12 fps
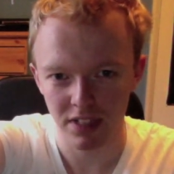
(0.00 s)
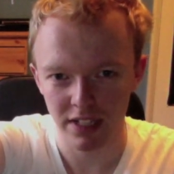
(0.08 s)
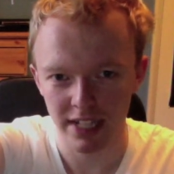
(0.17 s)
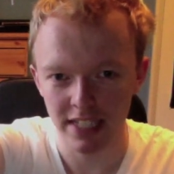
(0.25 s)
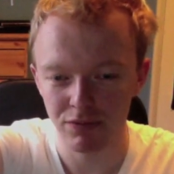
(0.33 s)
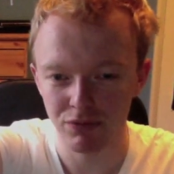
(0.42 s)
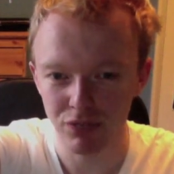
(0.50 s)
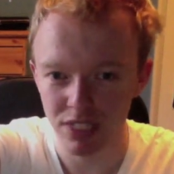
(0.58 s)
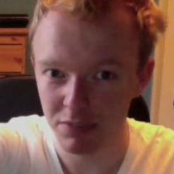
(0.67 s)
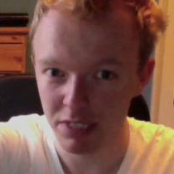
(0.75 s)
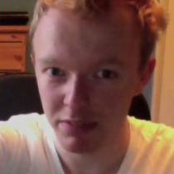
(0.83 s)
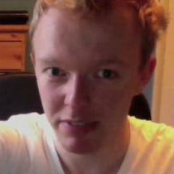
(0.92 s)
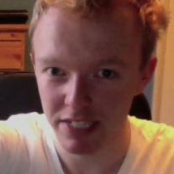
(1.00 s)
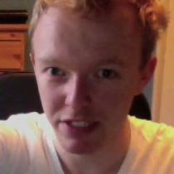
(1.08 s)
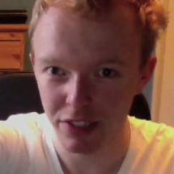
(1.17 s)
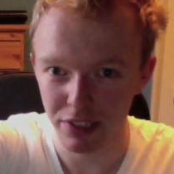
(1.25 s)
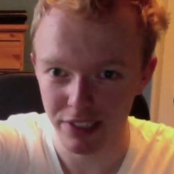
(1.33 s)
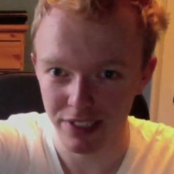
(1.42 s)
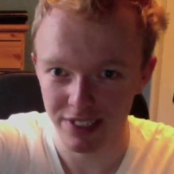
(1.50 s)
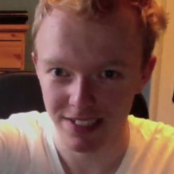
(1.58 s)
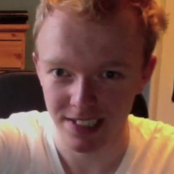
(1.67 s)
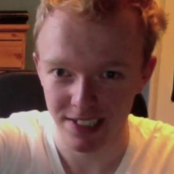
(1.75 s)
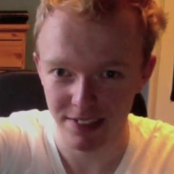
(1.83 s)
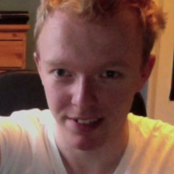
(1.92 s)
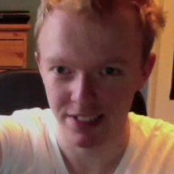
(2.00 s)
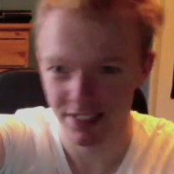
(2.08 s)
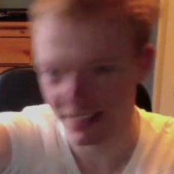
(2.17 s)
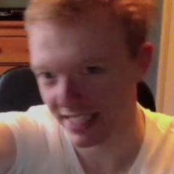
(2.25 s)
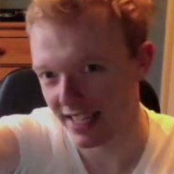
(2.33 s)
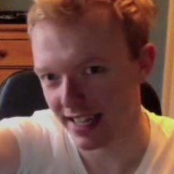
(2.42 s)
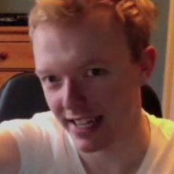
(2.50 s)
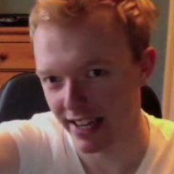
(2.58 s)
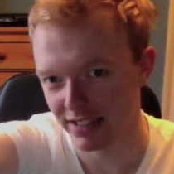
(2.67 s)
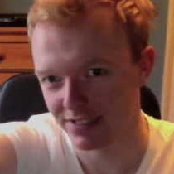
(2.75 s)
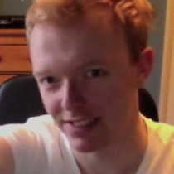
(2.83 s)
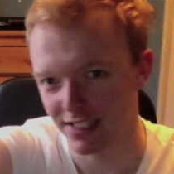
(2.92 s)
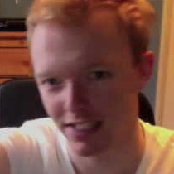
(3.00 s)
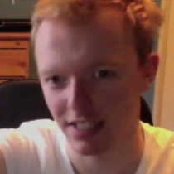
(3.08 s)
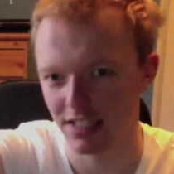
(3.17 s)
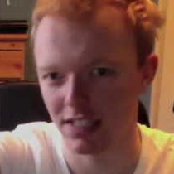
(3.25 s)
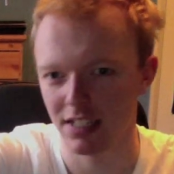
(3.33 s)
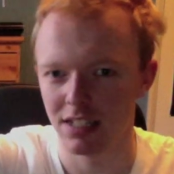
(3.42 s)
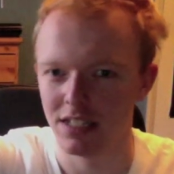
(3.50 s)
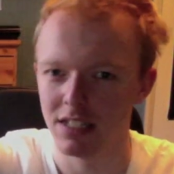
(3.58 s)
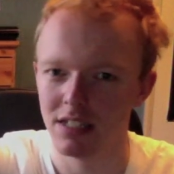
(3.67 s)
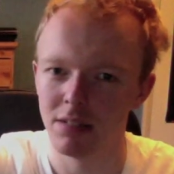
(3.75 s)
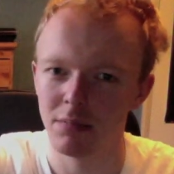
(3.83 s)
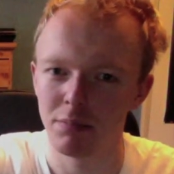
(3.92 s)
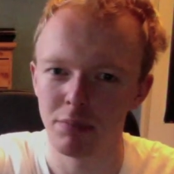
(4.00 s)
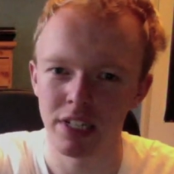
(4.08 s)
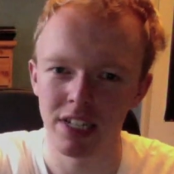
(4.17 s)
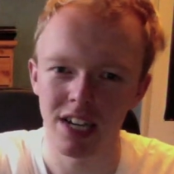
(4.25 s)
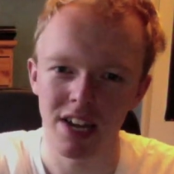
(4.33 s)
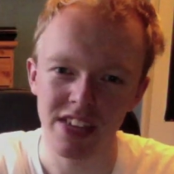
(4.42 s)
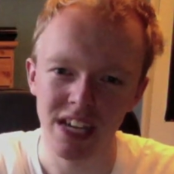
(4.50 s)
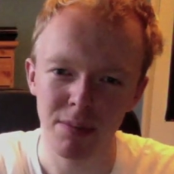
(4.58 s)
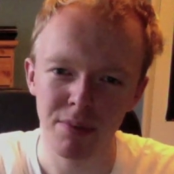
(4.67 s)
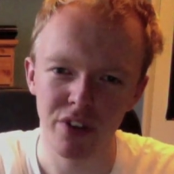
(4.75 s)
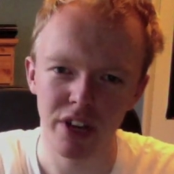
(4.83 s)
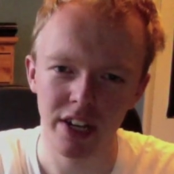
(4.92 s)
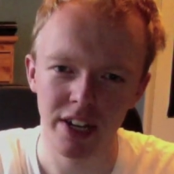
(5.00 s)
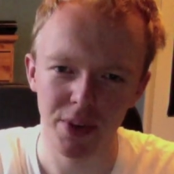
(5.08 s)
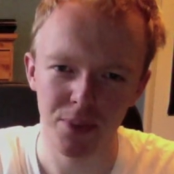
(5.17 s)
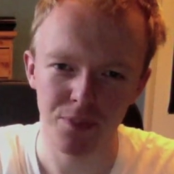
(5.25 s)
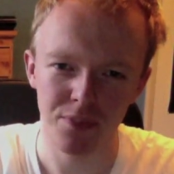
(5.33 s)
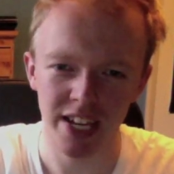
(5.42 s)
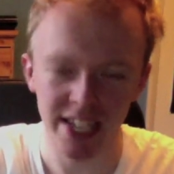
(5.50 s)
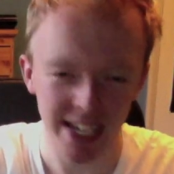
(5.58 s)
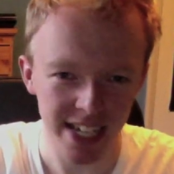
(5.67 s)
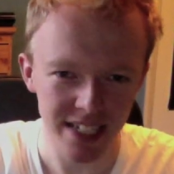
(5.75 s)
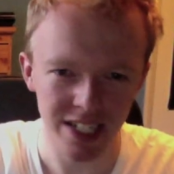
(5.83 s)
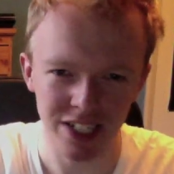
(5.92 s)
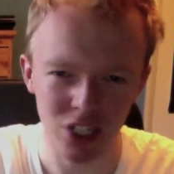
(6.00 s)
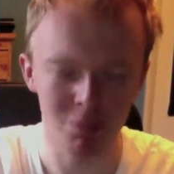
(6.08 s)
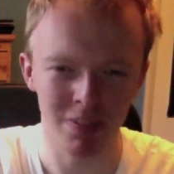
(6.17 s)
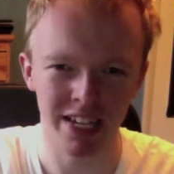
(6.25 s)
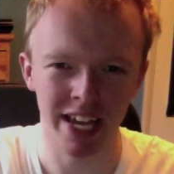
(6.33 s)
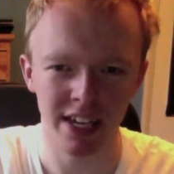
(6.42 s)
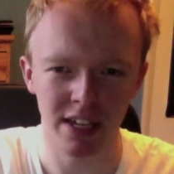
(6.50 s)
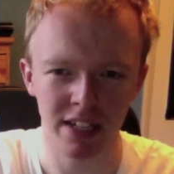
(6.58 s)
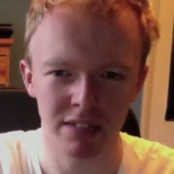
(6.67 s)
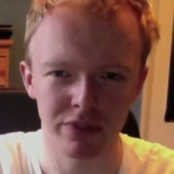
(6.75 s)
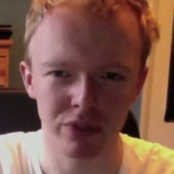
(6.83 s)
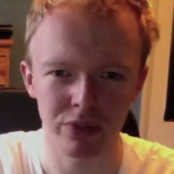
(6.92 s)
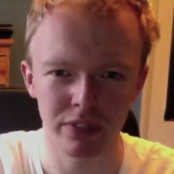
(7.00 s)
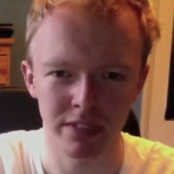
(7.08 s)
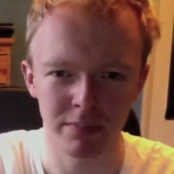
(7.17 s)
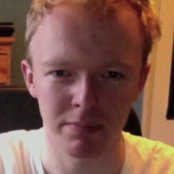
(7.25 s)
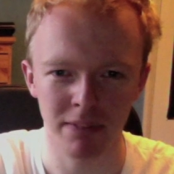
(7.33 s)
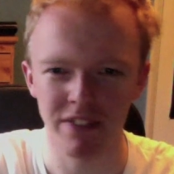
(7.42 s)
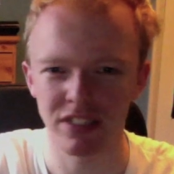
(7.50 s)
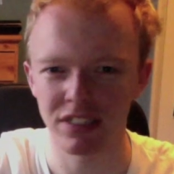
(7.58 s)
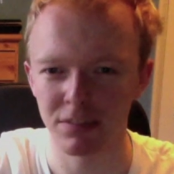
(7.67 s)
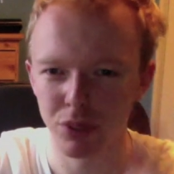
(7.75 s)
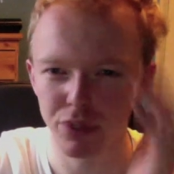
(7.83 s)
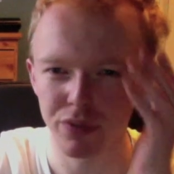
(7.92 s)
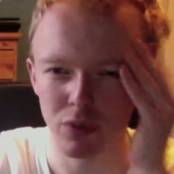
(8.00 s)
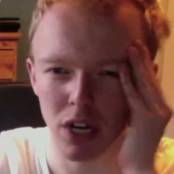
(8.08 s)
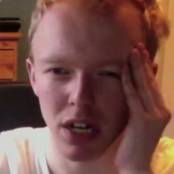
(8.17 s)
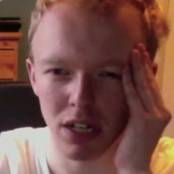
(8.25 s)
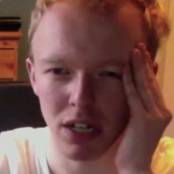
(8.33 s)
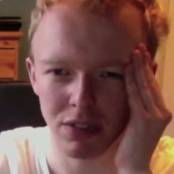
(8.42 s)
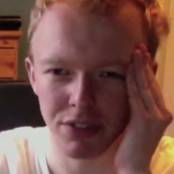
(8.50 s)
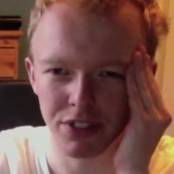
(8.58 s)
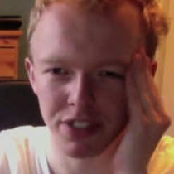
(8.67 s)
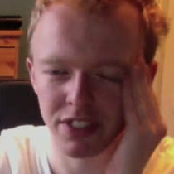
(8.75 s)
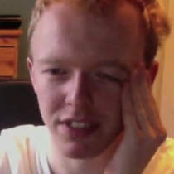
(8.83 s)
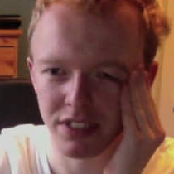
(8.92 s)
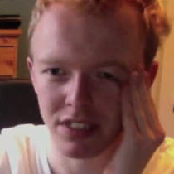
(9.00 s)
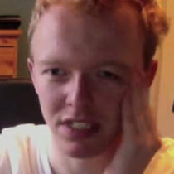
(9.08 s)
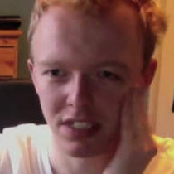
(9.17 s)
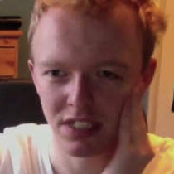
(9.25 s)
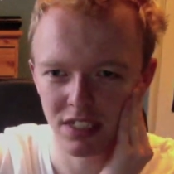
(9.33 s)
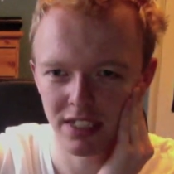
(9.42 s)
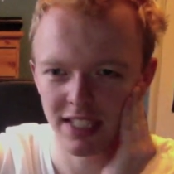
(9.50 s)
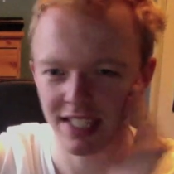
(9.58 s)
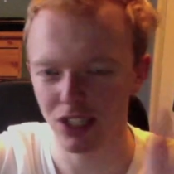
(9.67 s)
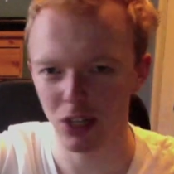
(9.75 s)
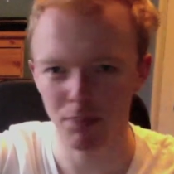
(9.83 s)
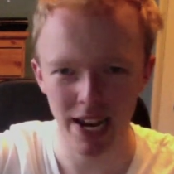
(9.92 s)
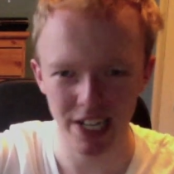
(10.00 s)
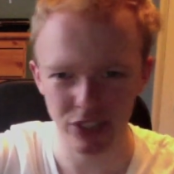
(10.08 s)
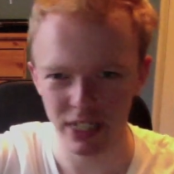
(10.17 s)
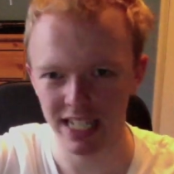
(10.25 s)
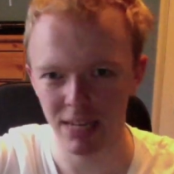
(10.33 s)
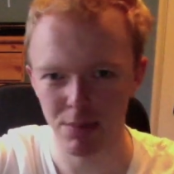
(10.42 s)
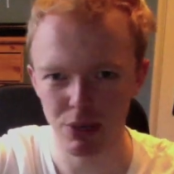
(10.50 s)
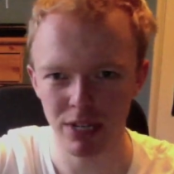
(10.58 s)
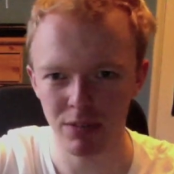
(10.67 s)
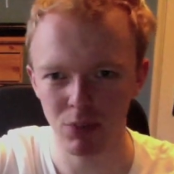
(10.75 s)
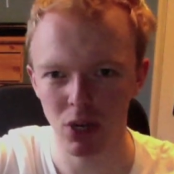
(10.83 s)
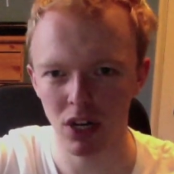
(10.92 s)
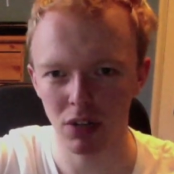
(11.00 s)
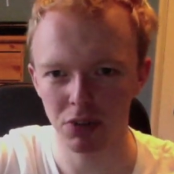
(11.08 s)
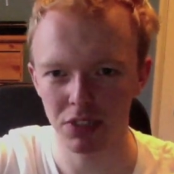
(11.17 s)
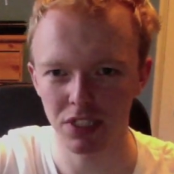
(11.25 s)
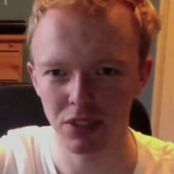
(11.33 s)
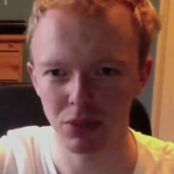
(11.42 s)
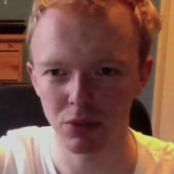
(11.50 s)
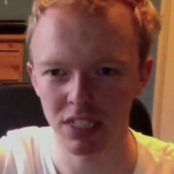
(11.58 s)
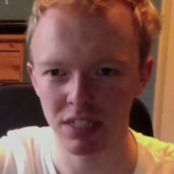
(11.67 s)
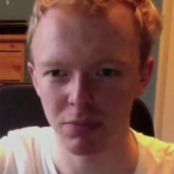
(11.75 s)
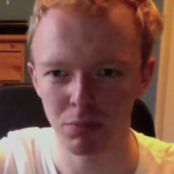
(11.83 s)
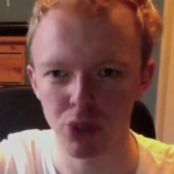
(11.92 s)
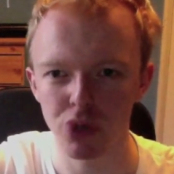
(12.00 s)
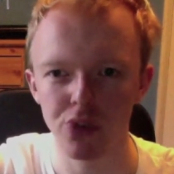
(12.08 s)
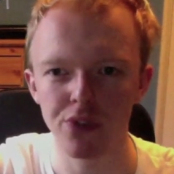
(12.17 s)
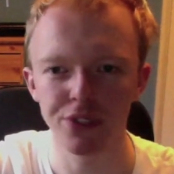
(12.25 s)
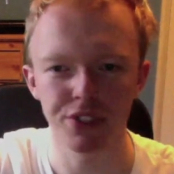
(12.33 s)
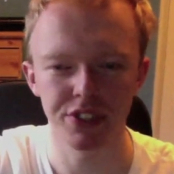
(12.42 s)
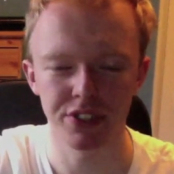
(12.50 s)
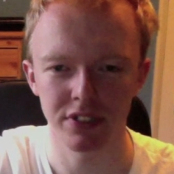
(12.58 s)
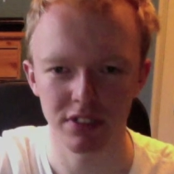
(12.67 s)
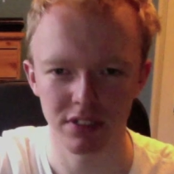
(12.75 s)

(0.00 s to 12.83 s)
It's really, really, really good. I'm going to just say that now. But I think I prefer... It gets kind of complicated with all the having to move worlds, and there's a lot of backtracking in between worlds, and it's all these moves, and...